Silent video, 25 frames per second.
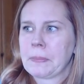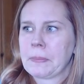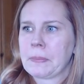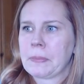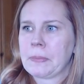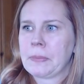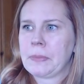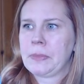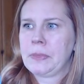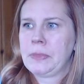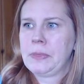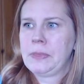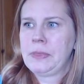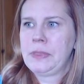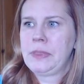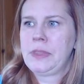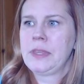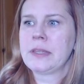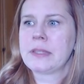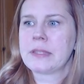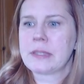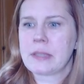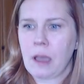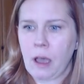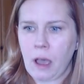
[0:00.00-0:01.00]

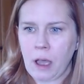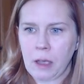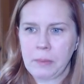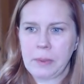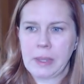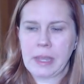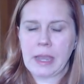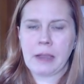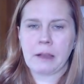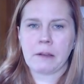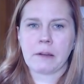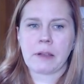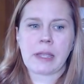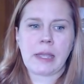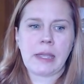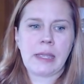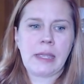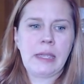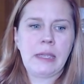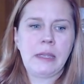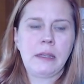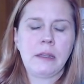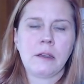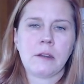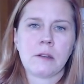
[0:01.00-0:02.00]
this hobby area,
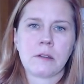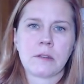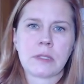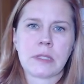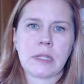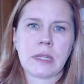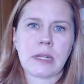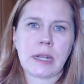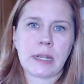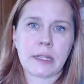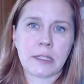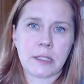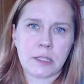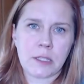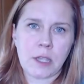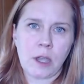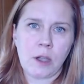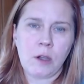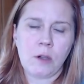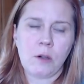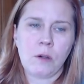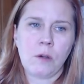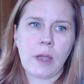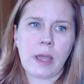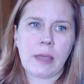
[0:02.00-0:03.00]
he knows that I
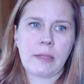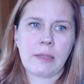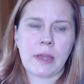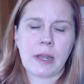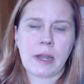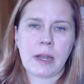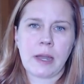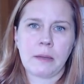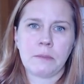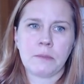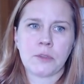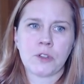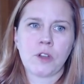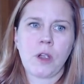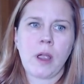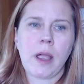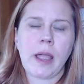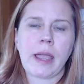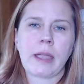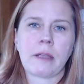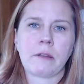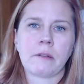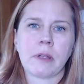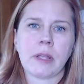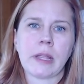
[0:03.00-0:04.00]
sew and that I'm
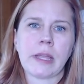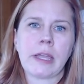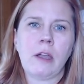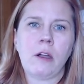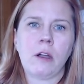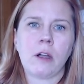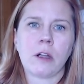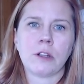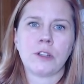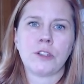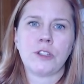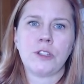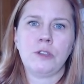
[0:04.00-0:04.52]
trying really hard